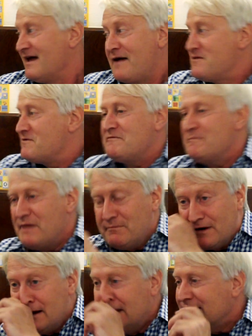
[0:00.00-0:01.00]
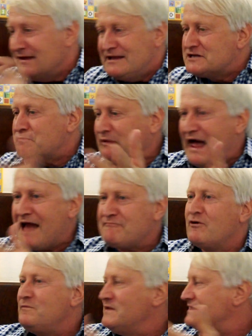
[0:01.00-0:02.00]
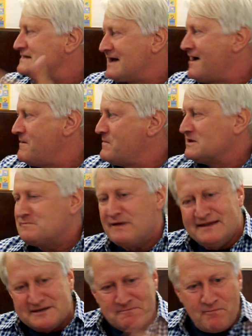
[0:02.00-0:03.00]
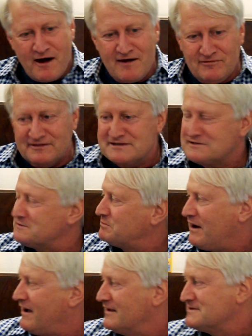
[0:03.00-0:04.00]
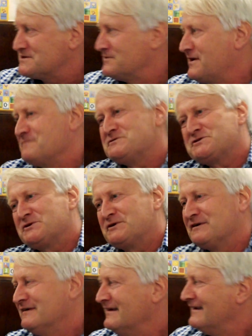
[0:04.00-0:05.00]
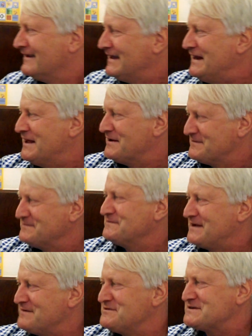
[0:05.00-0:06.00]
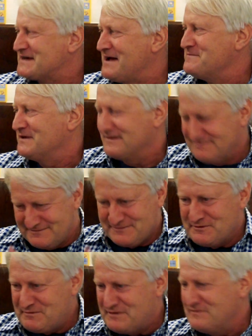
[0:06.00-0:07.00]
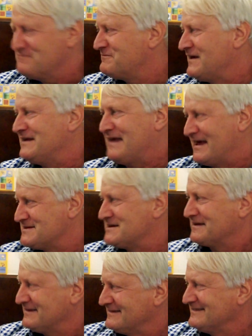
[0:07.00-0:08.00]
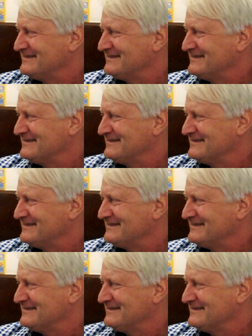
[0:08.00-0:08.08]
Remember, each platform that's come has been this marvelous surprise. So I'm sure, whatever's coming will be fantastic.